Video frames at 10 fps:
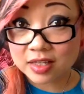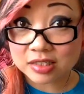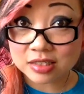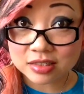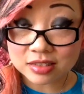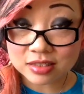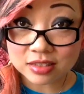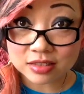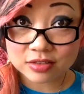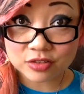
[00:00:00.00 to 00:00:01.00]
This is the
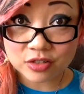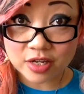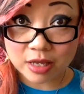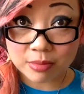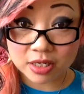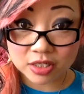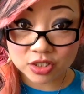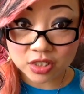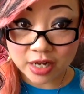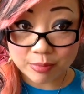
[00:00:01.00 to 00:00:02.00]
teaser
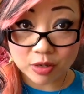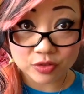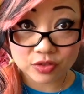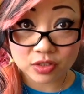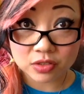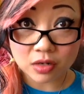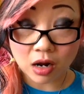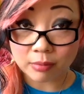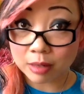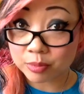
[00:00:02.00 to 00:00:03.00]
image that I posted on my